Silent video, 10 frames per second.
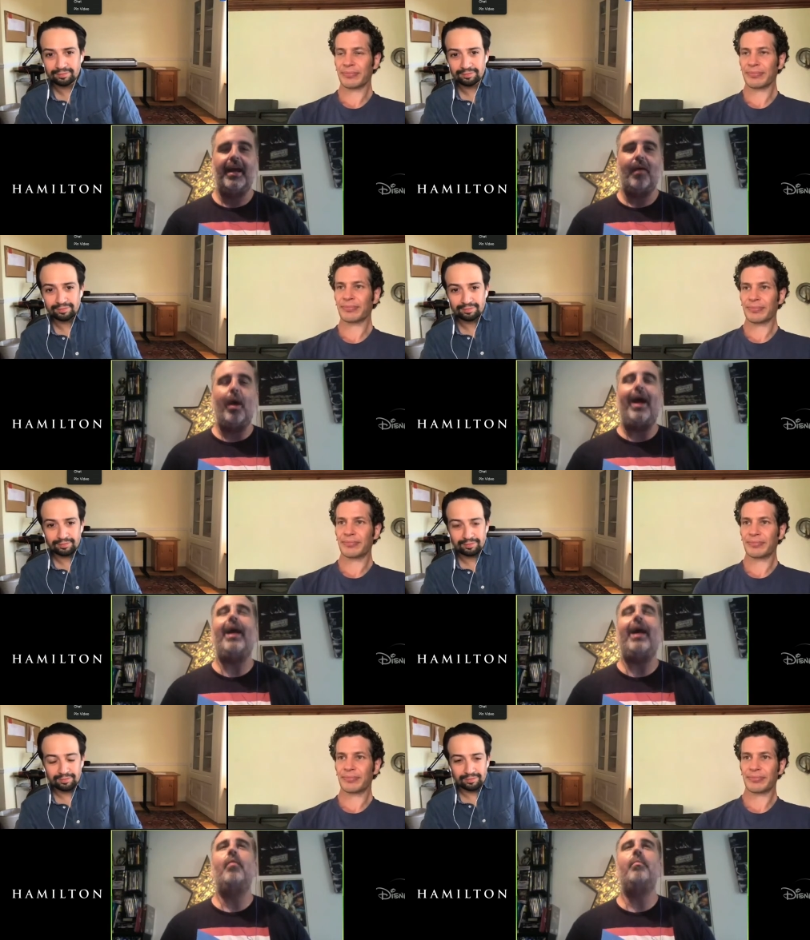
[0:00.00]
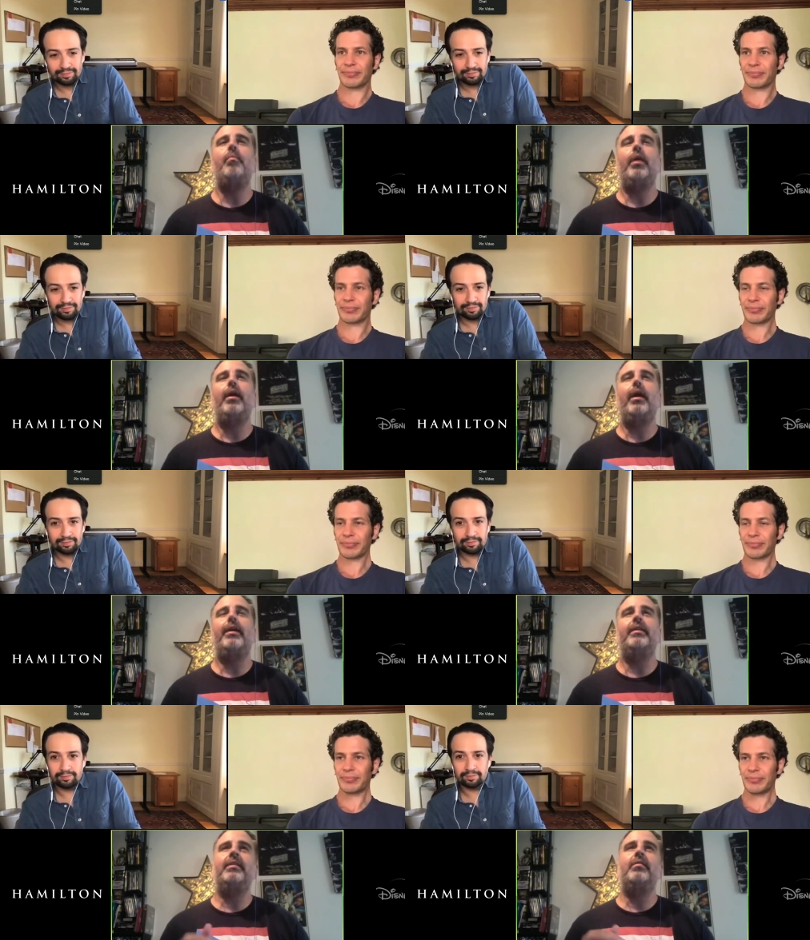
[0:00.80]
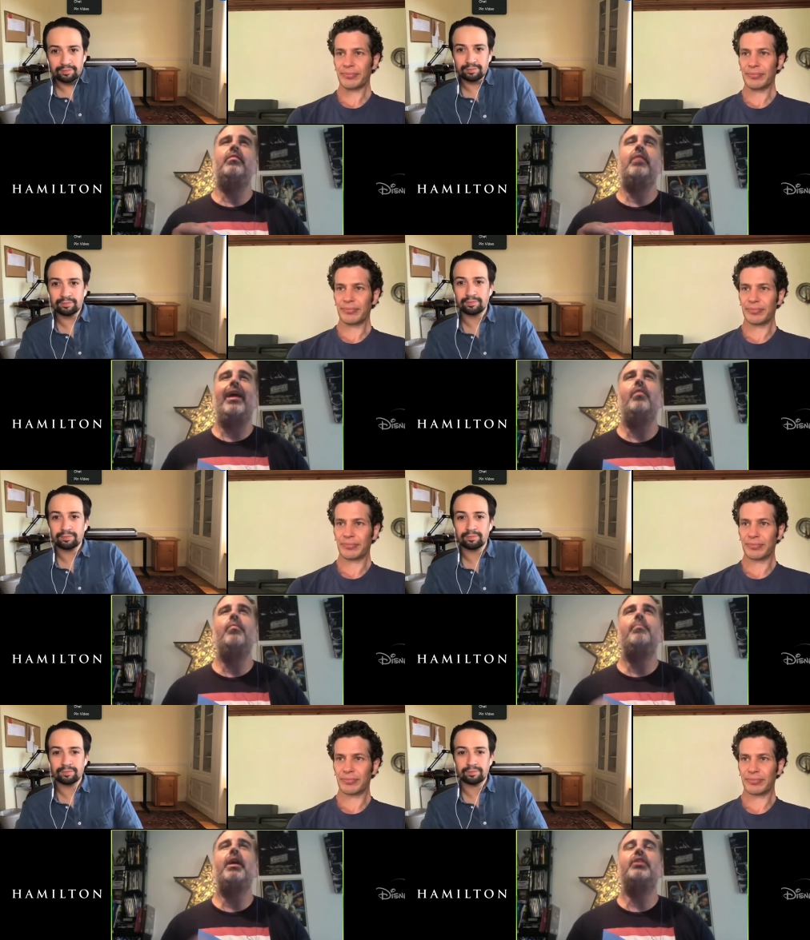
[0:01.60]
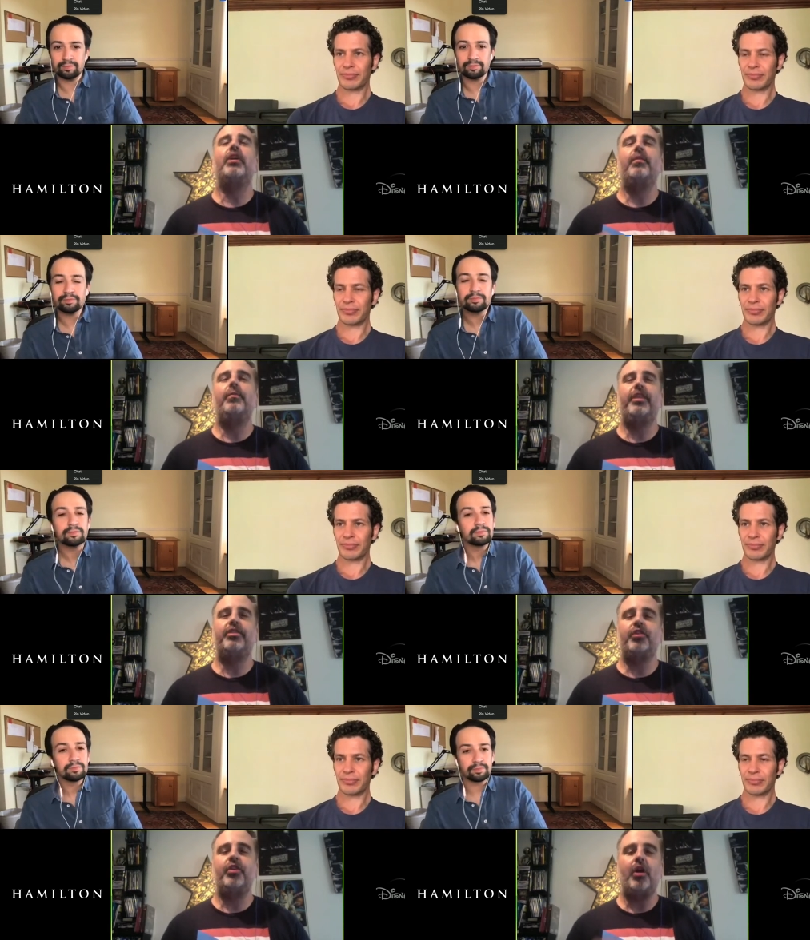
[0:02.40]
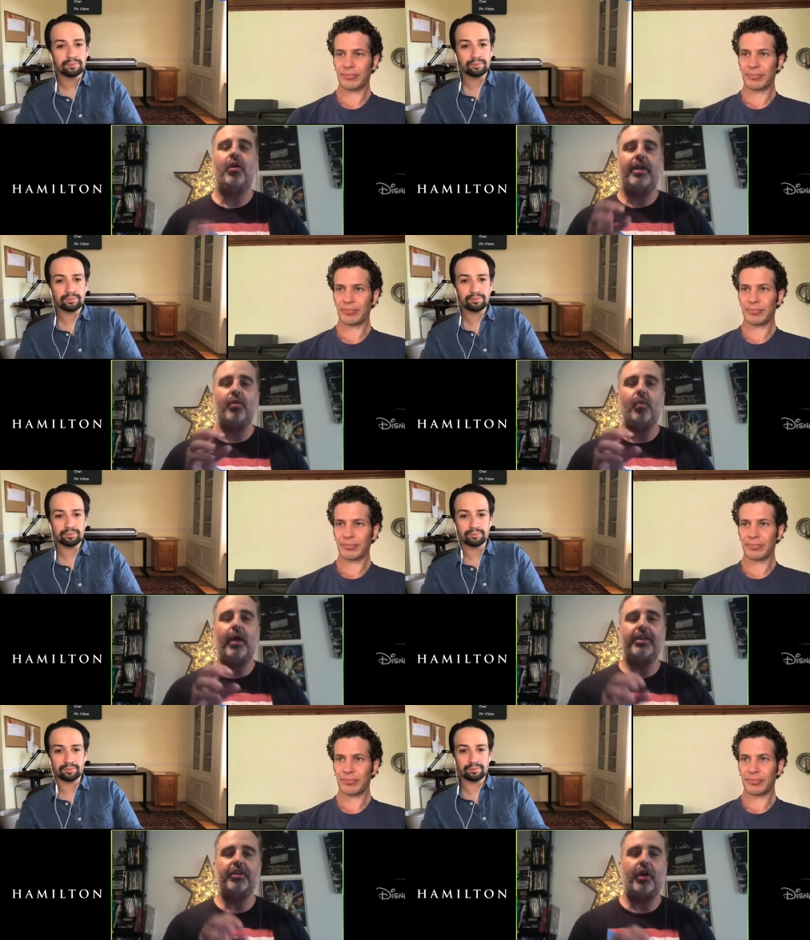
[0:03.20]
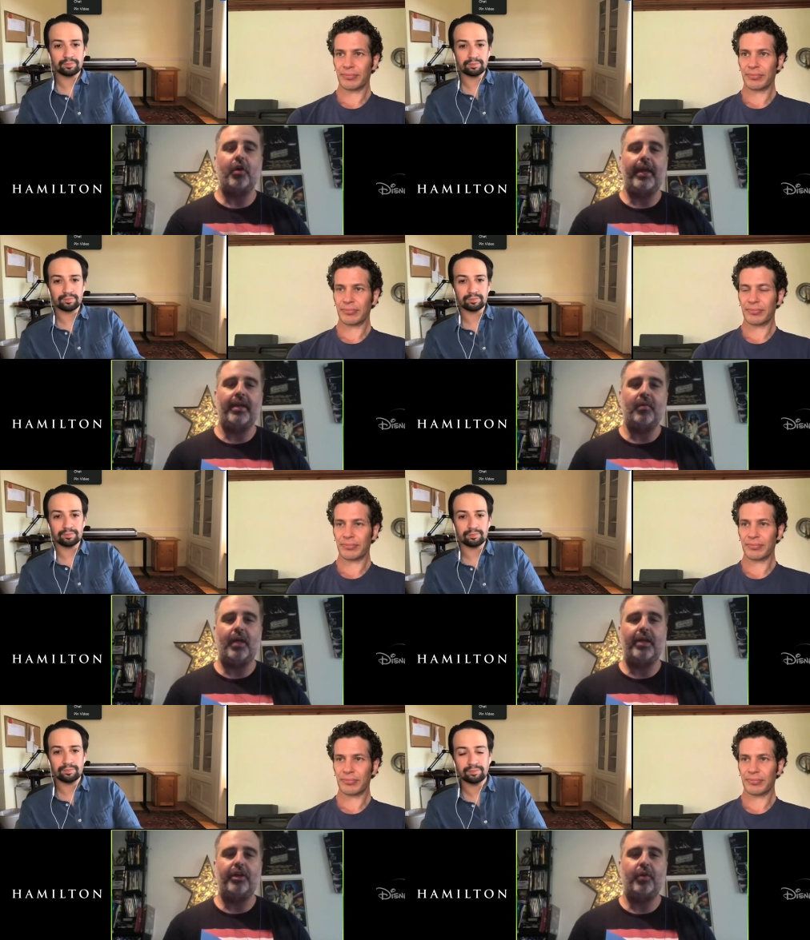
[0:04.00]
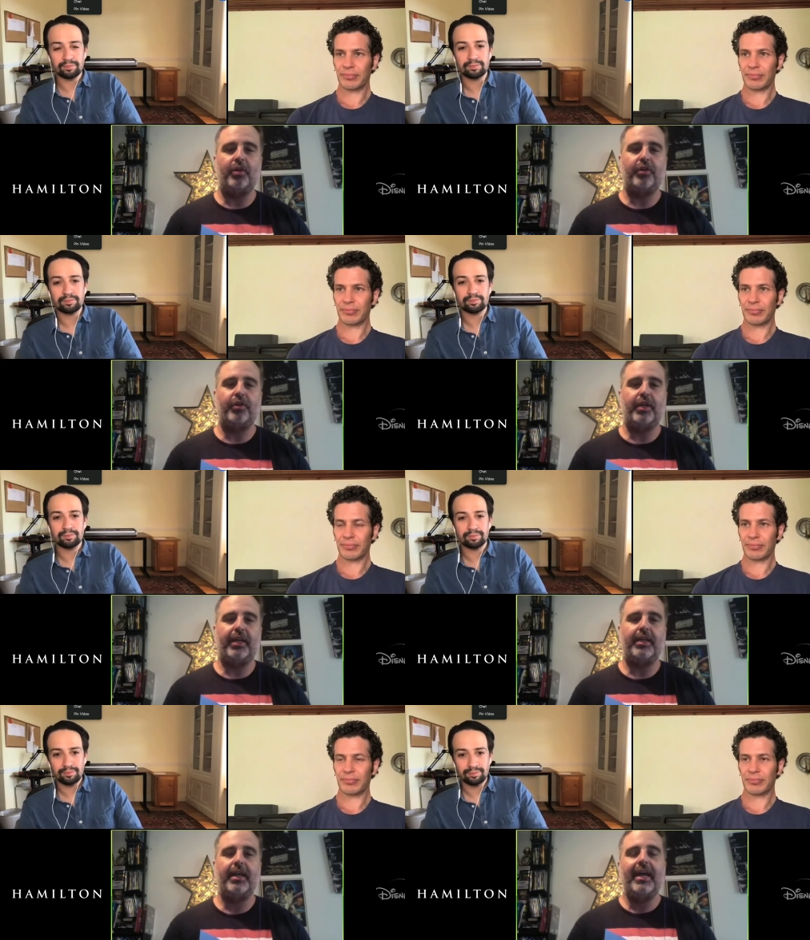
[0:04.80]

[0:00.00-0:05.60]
Speaker 1: how what, and how much of did you know that you wanted to go in while you were shooting it